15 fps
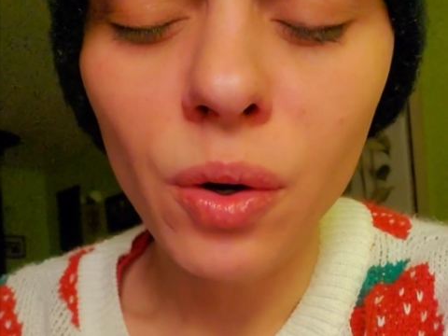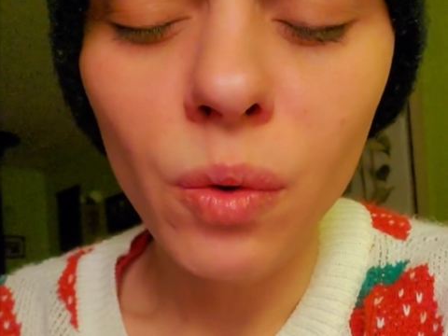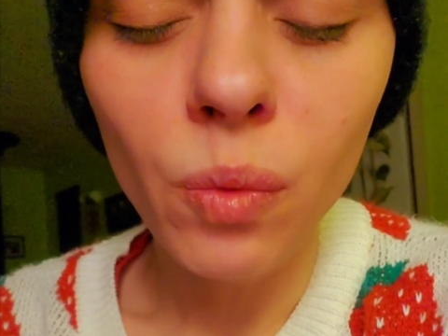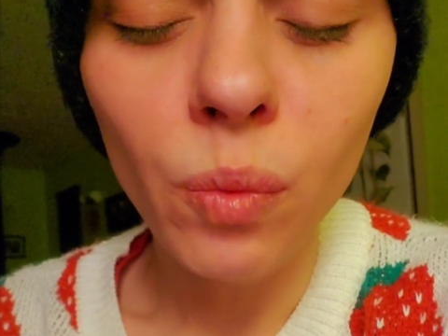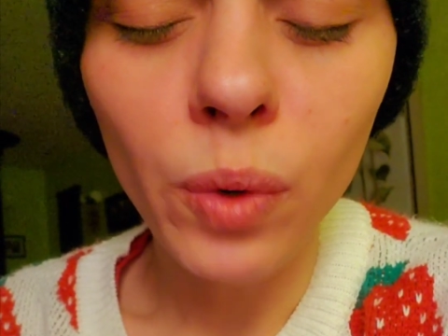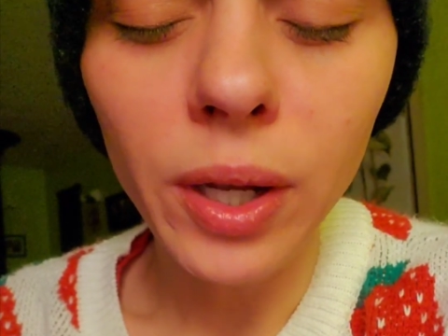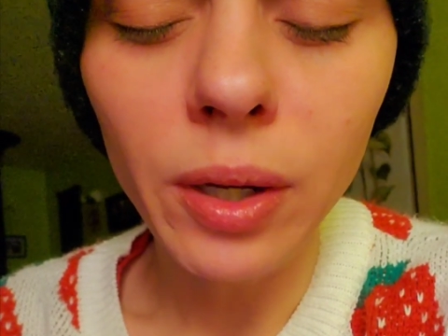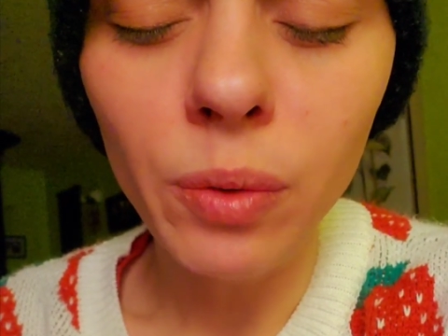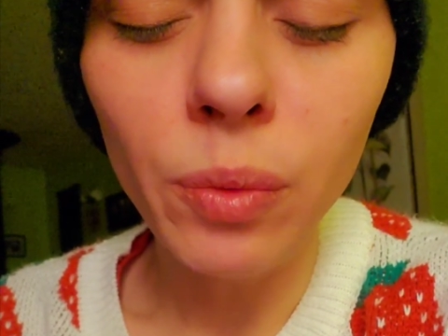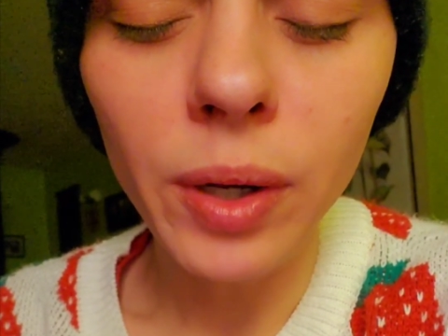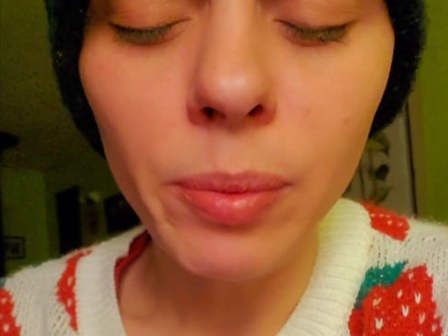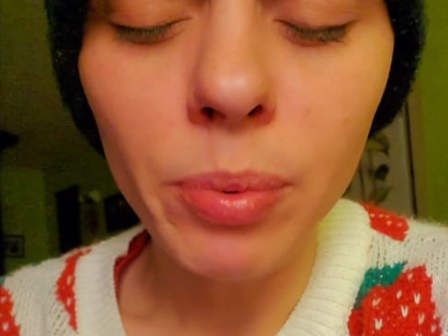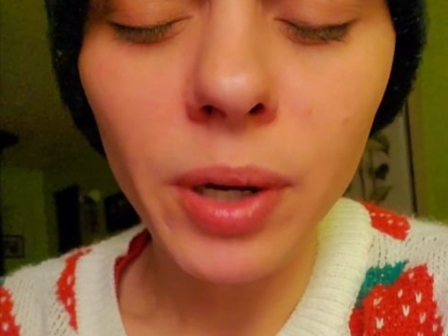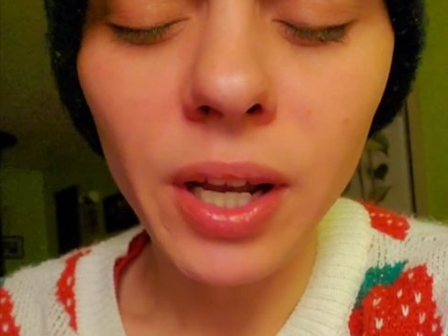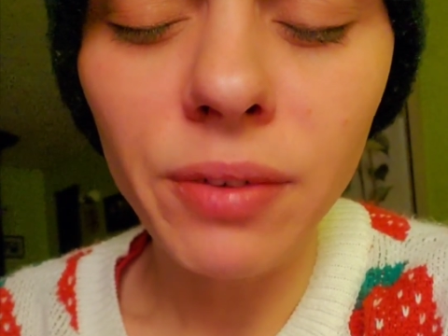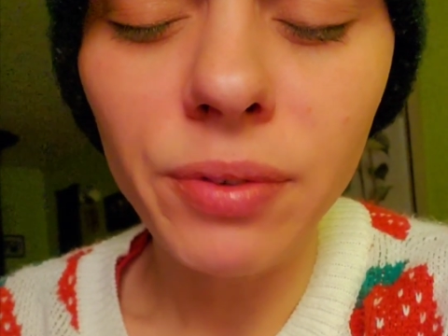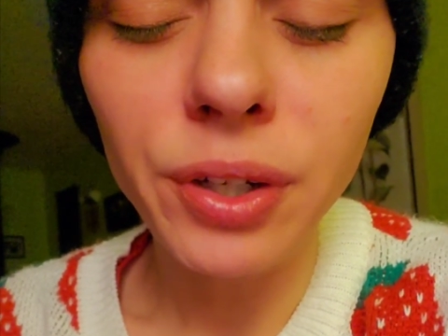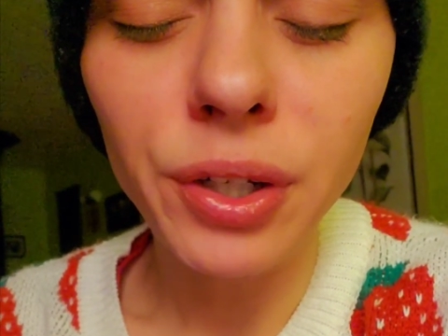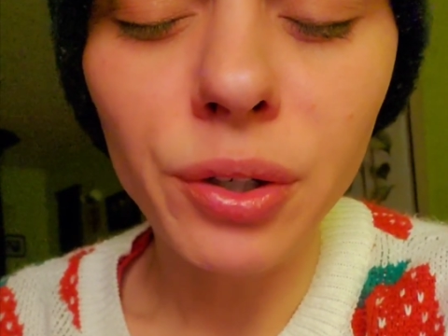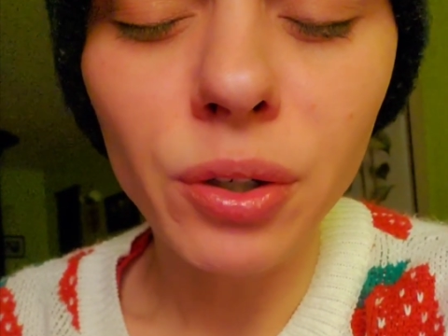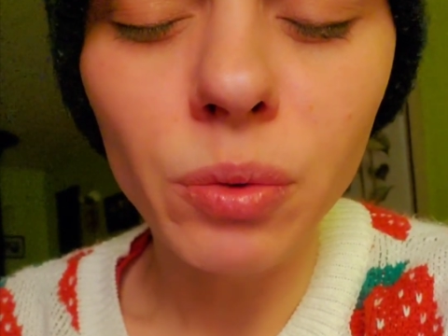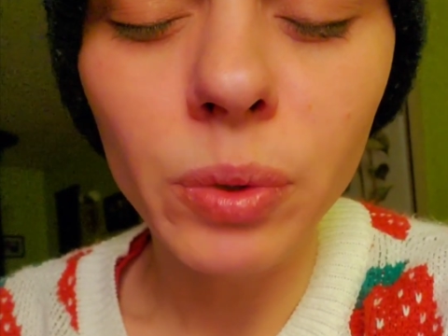We pray for
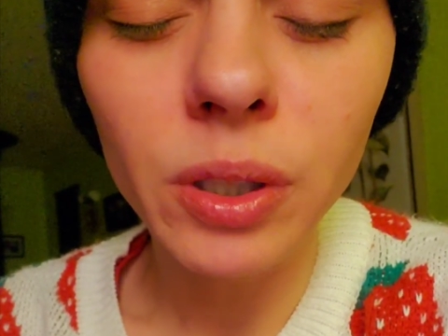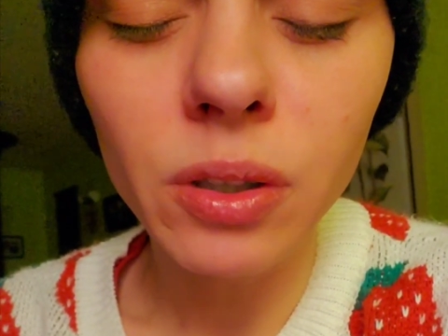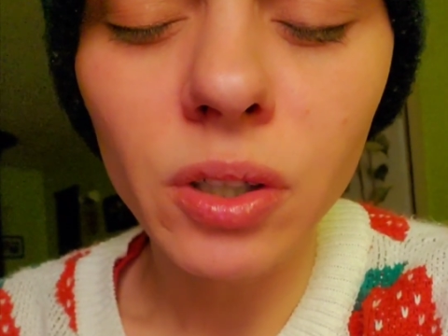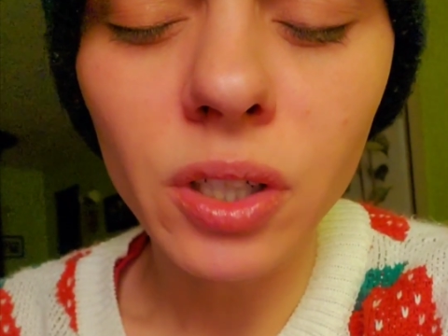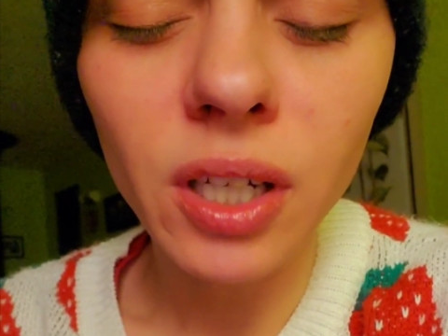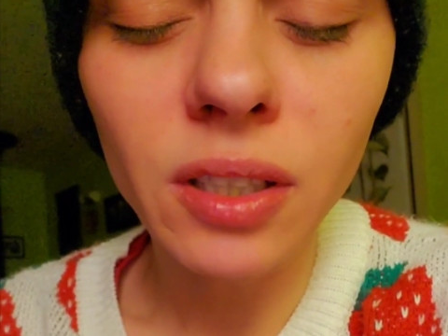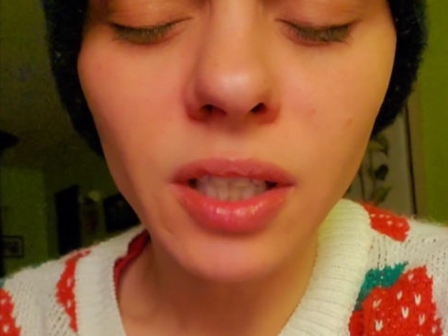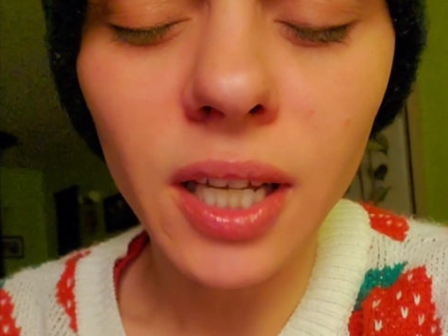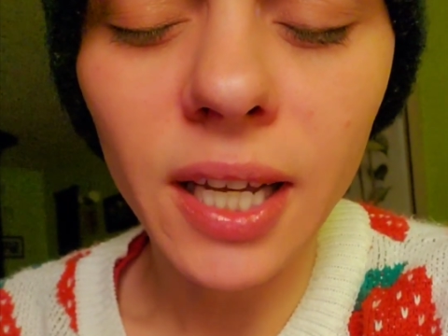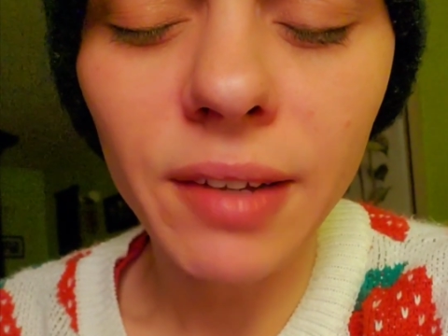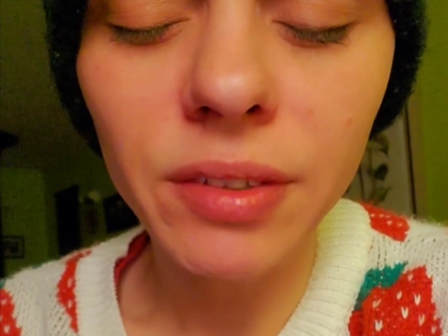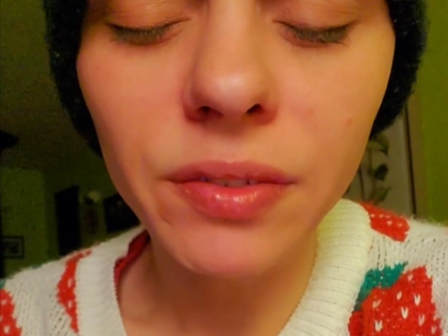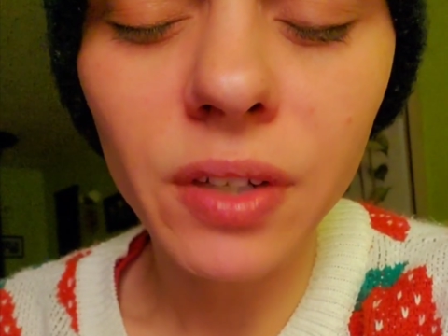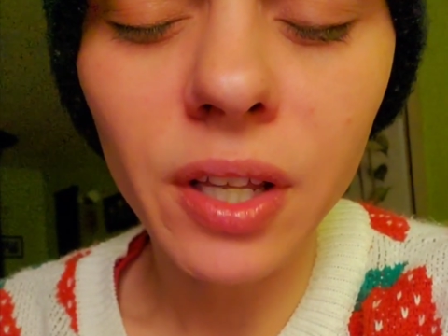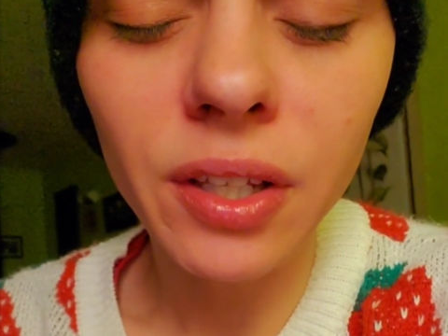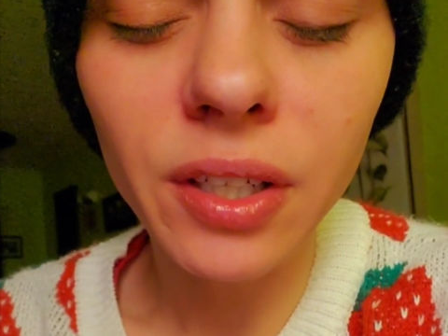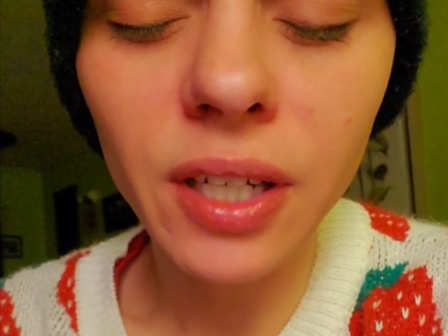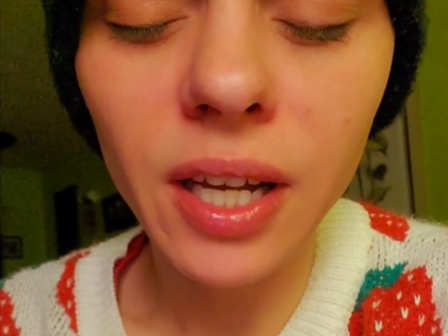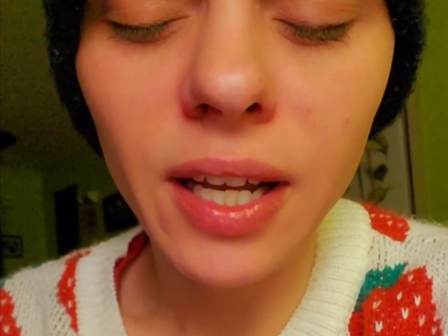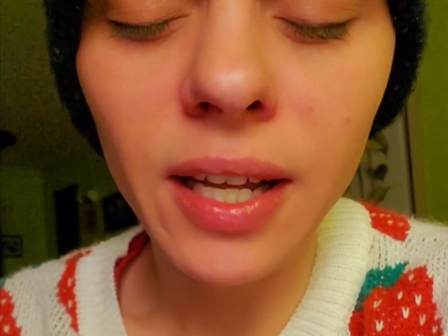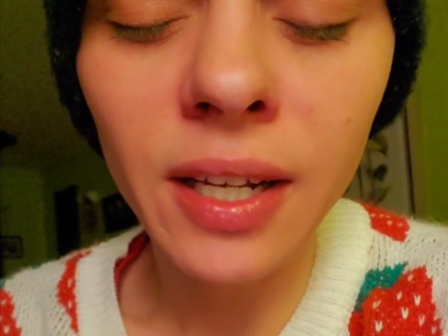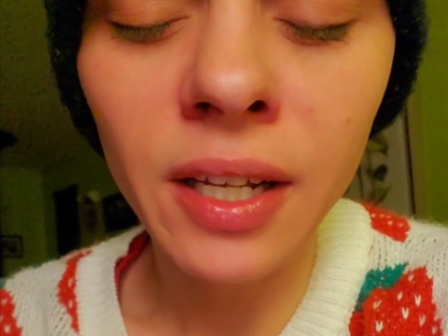your will in our lives, Father
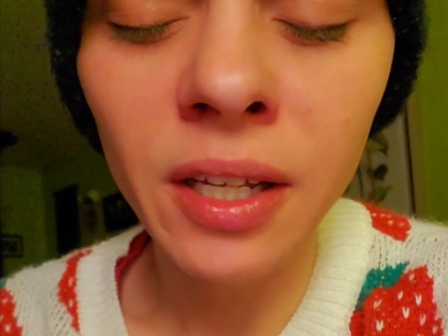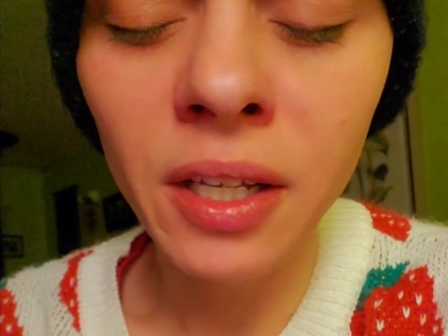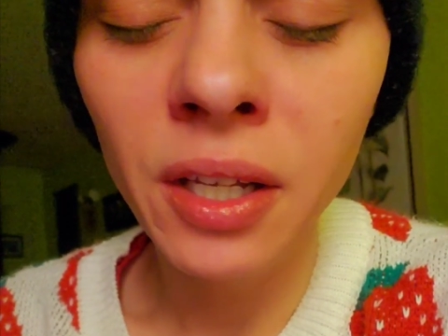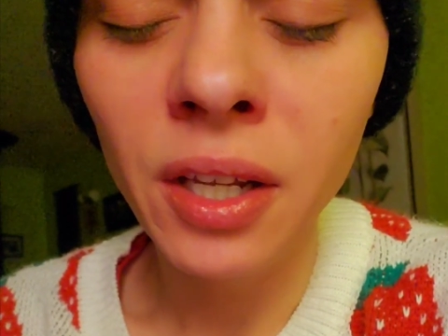God.